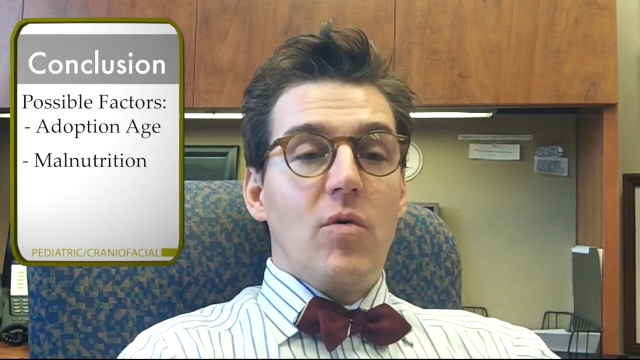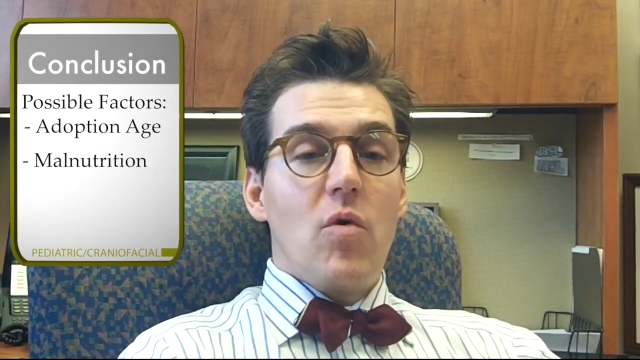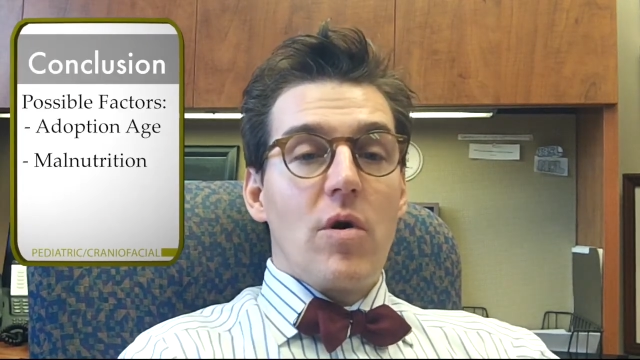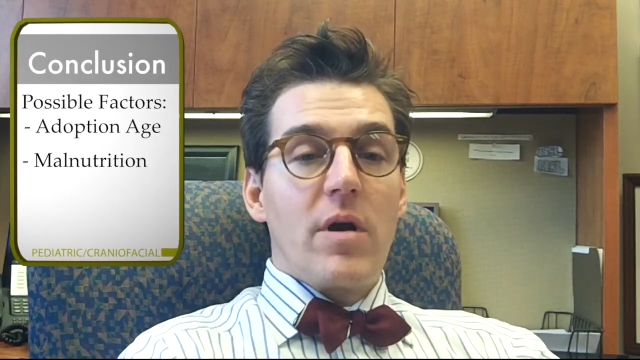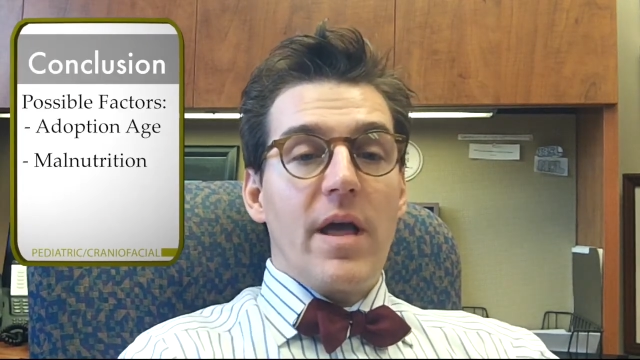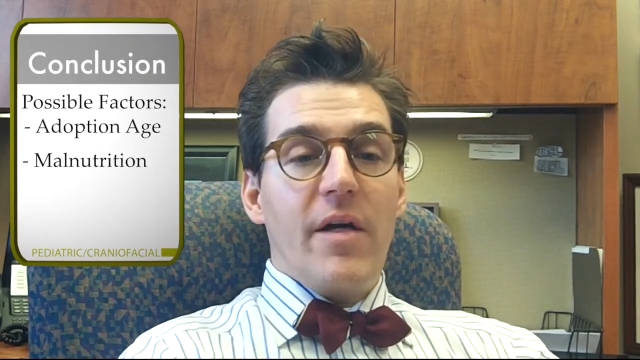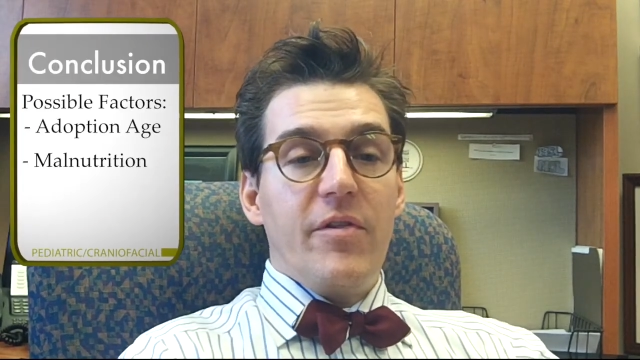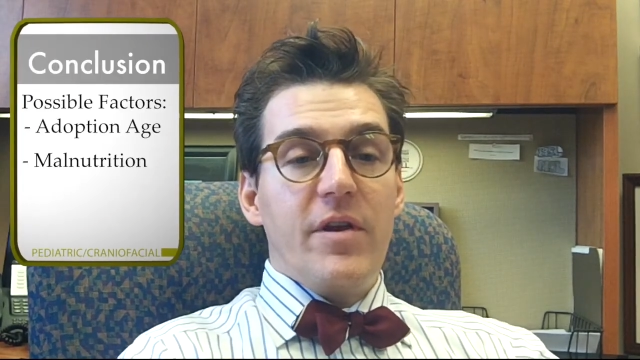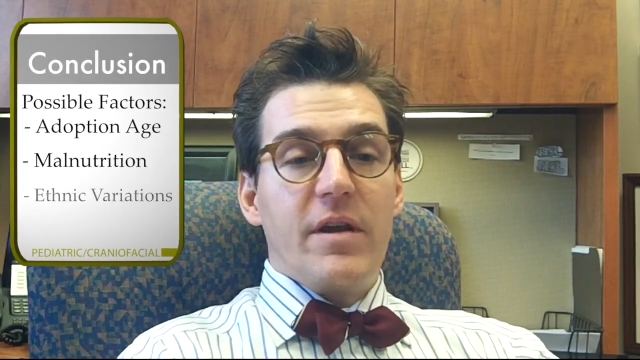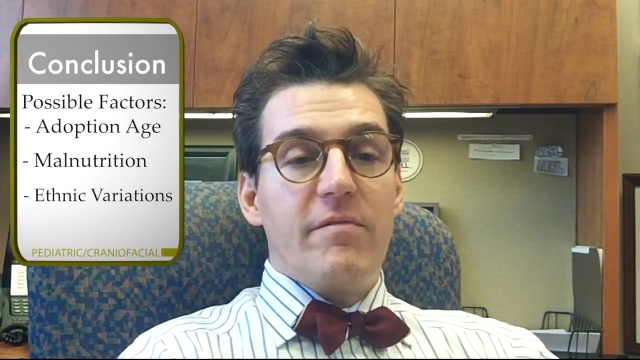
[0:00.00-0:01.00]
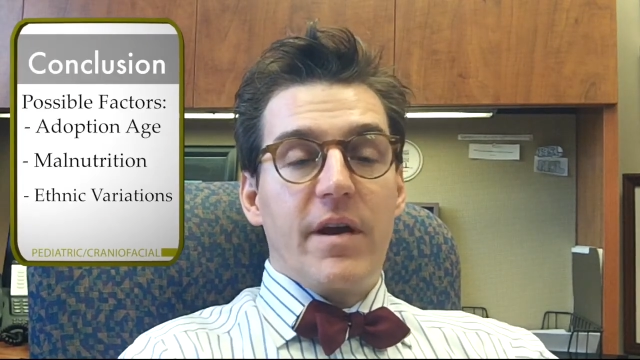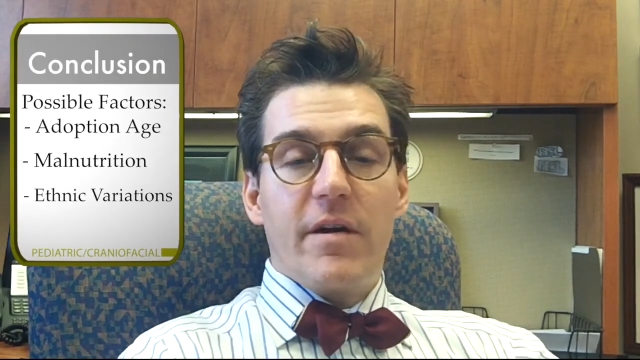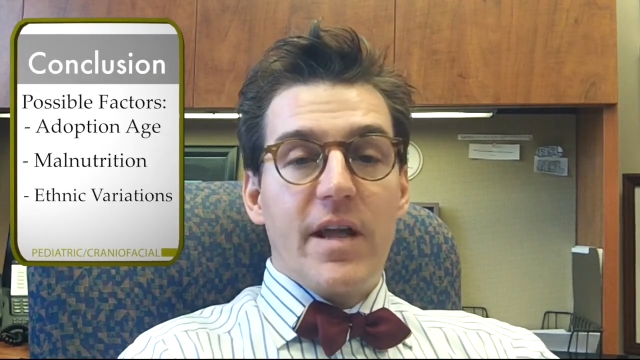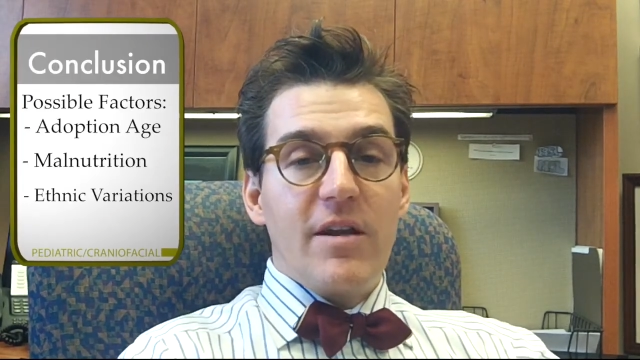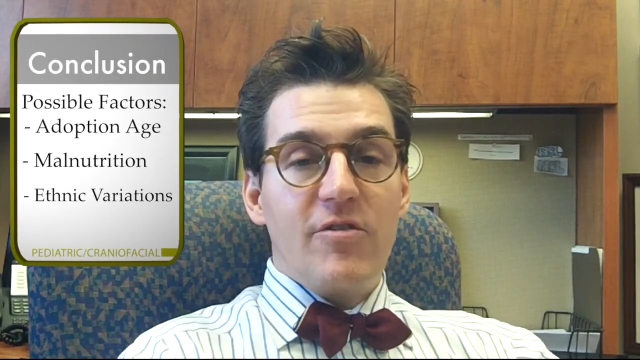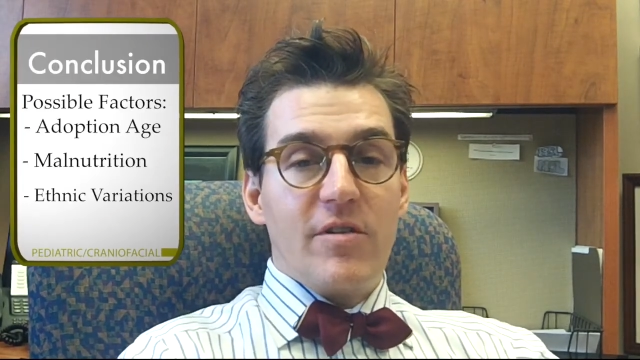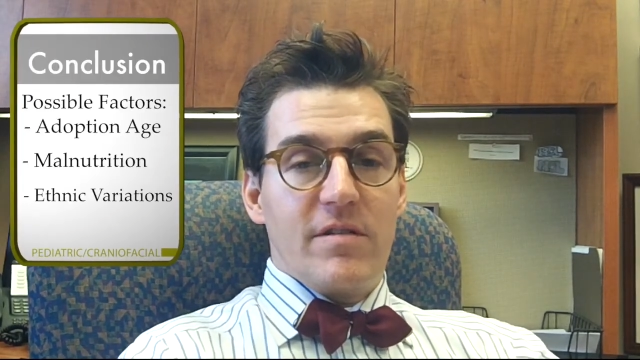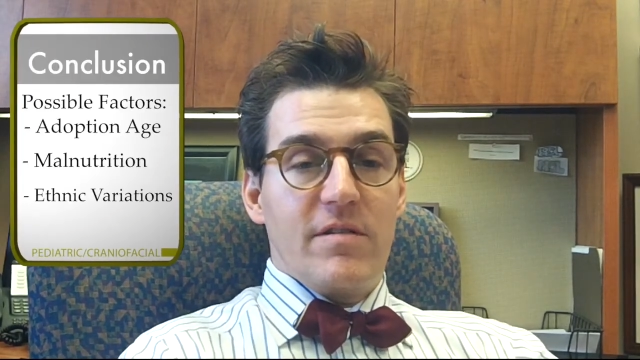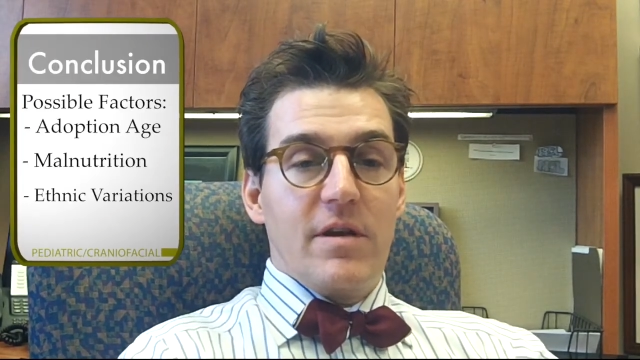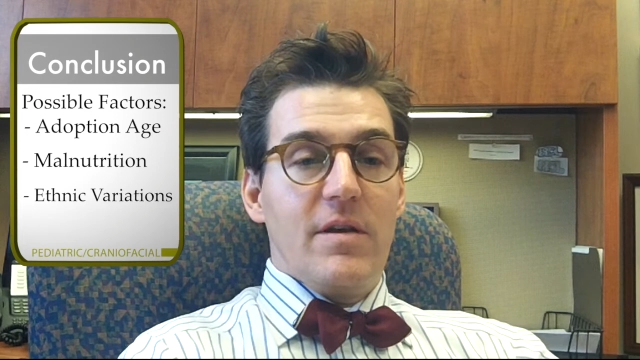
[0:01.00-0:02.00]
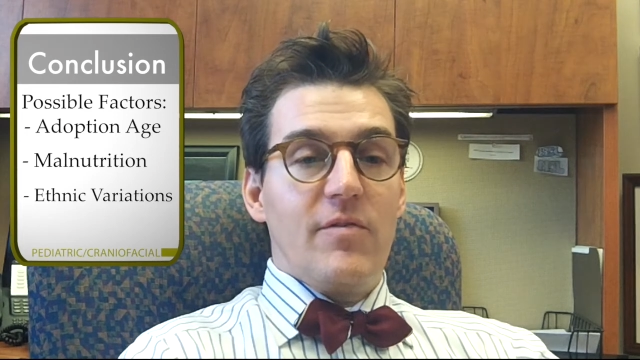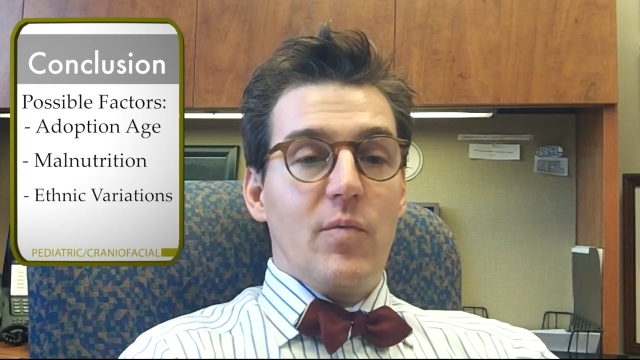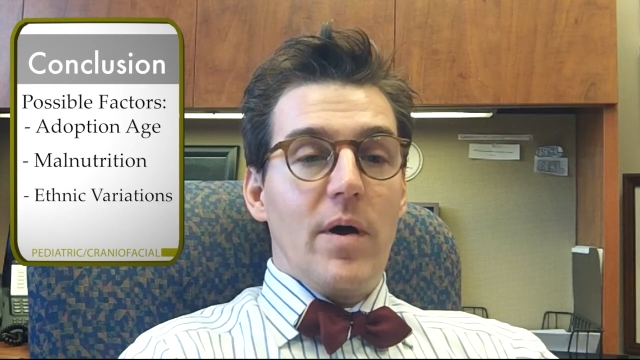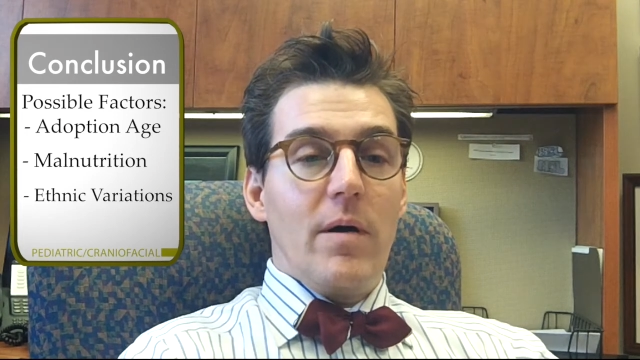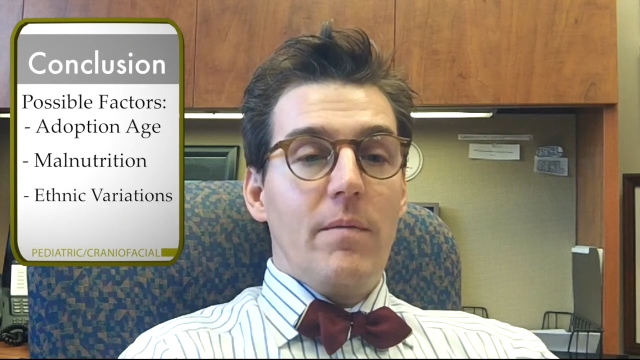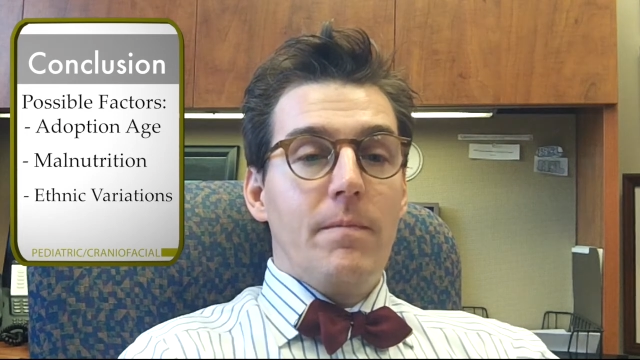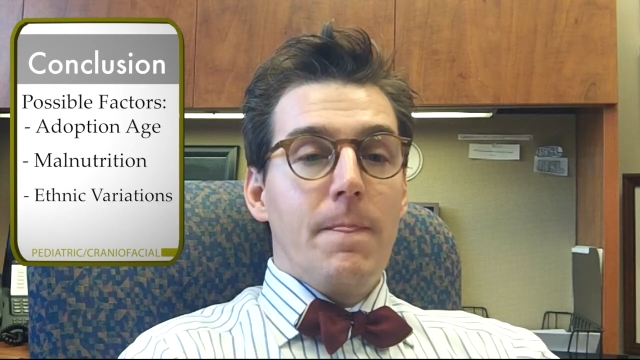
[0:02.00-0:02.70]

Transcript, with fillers: or ethnic variations as well.